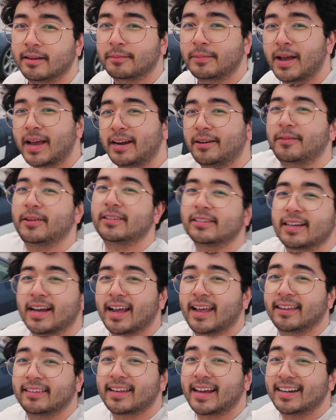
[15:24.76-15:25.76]
But anyways
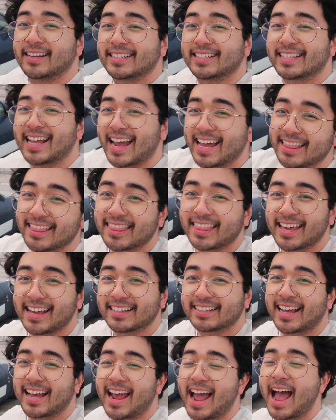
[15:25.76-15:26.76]
guys, that is 10
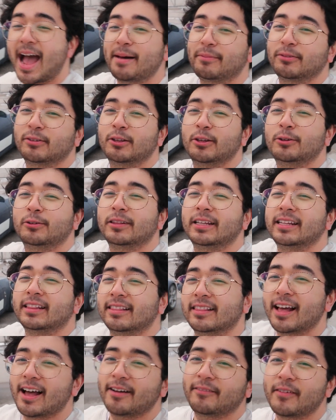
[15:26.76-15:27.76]
things I absolutely
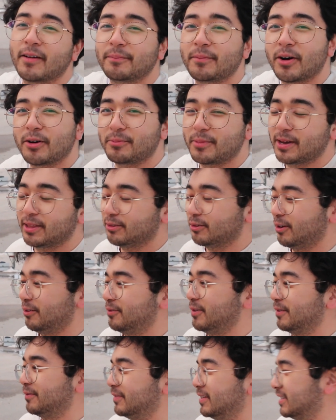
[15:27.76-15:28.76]
love about my
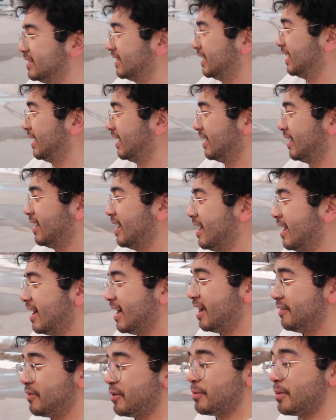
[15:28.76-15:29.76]

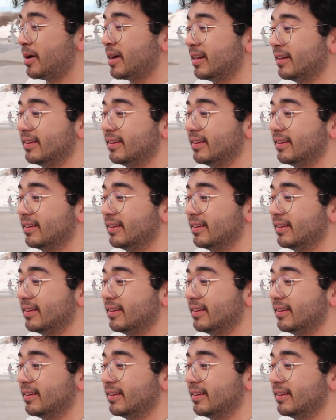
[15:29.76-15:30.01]
350Z. If you want to